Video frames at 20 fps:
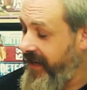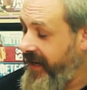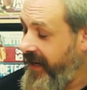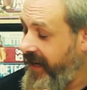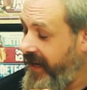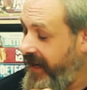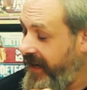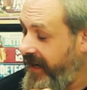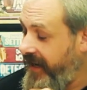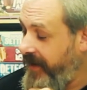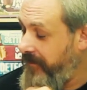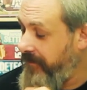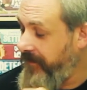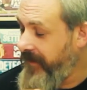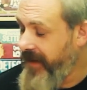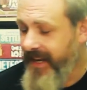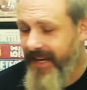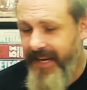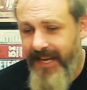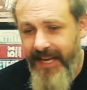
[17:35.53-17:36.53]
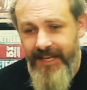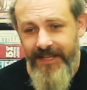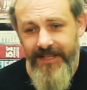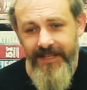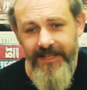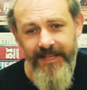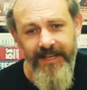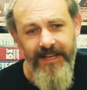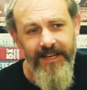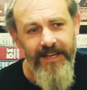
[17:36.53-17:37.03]
it um,
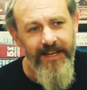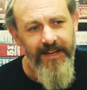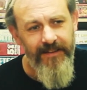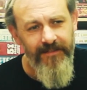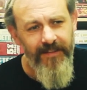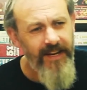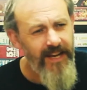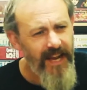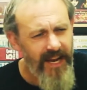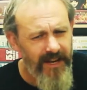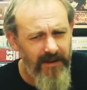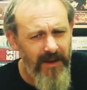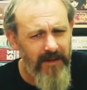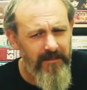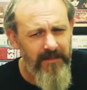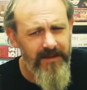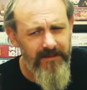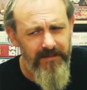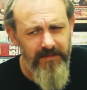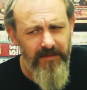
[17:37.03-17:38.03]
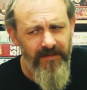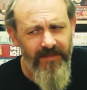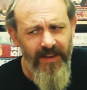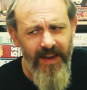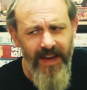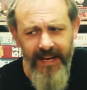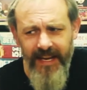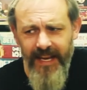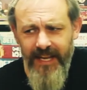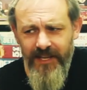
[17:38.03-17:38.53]
is funny, and I mean to be
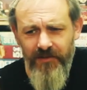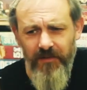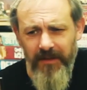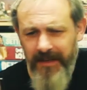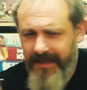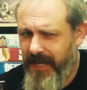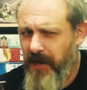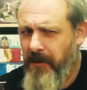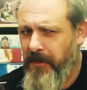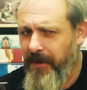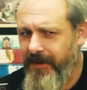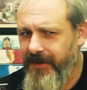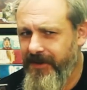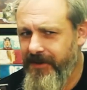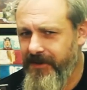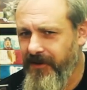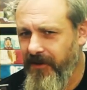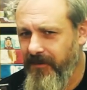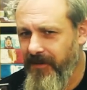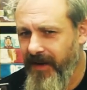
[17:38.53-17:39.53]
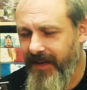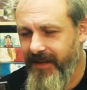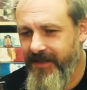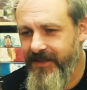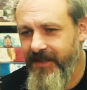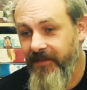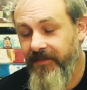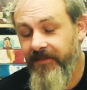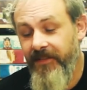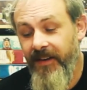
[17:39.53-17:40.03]
fair, it gets quite deep into the stock market
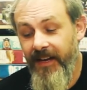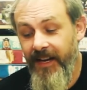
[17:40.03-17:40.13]
stuff.